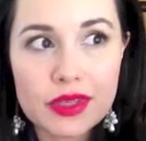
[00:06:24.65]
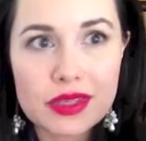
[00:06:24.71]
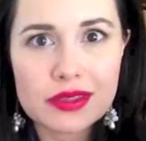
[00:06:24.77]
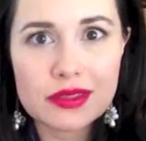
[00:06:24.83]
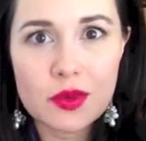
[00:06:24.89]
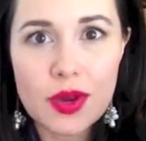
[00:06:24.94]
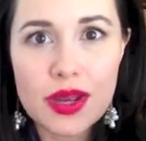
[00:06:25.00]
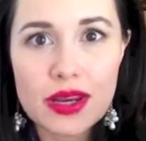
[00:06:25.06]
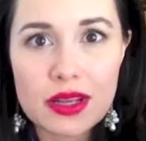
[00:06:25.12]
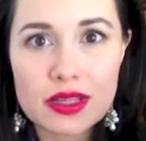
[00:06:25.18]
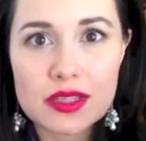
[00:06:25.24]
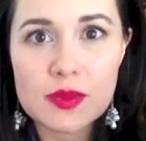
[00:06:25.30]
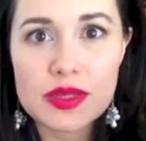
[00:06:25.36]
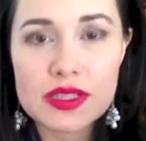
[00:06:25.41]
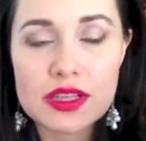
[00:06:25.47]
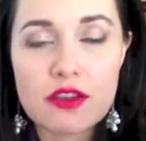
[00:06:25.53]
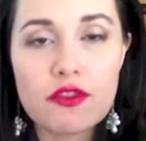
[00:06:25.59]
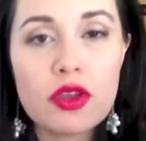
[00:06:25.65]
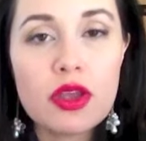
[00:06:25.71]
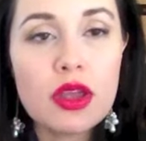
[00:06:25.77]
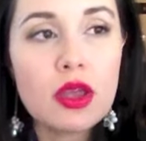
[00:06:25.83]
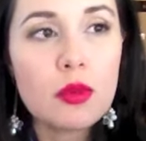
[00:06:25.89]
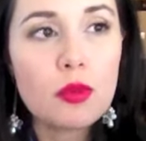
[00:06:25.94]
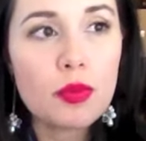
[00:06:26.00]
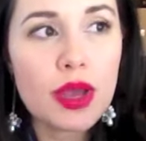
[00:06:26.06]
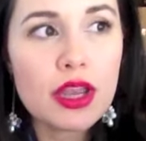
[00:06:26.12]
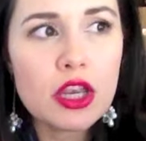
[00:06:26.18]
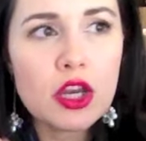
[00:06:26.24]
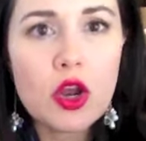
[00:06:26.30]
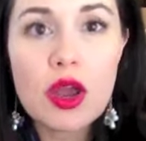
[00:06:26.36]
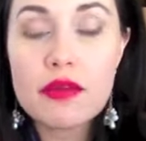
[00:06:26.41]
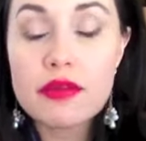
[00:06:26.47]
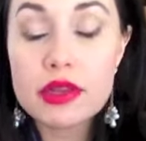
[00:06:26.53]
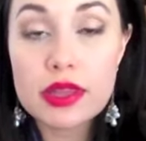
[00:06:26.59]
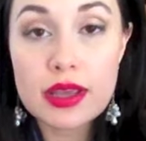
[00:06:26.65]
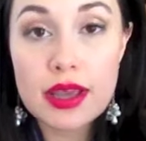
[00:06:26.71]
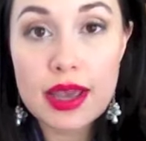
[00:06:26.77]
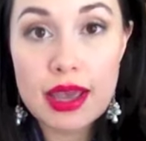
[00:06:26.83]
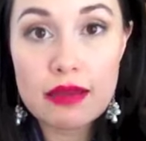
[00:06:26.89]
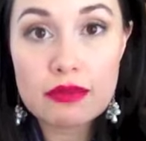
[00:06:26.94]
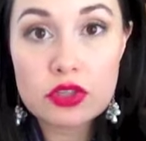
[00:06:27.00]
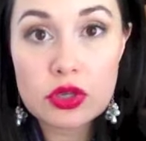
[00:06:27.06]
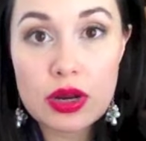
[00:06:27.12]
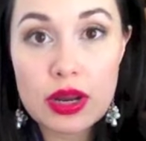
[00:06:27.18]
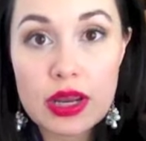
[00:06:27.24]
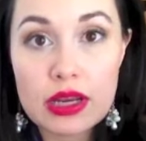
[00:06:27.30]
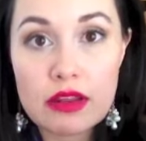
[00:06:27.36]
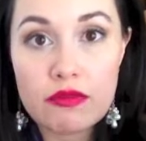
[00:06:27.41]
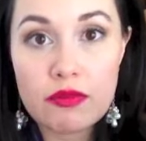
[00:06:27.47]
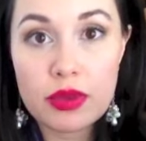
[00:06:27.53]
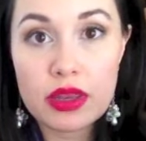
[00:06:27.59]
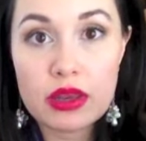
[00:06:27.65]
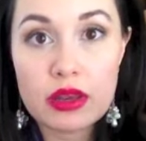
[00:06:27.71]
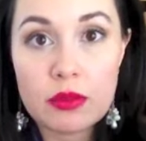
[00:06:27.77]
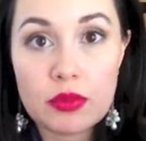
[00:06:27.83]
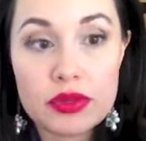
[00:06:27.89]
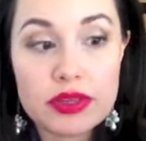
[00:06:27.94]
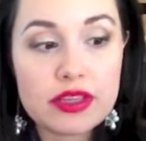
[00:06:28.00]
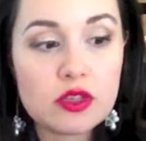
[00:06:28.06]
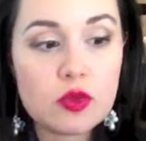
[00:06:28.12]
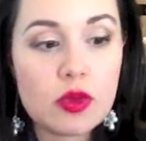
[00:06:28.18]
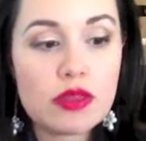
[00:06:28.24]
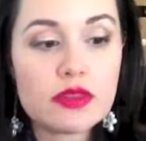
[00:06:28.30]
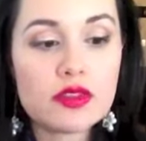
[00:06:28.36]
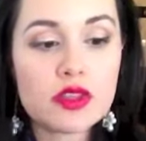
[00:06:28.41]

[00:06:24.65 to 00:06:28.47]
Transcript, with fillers: It's quite expensive, but you know, everything I have tried, I've been pleased with.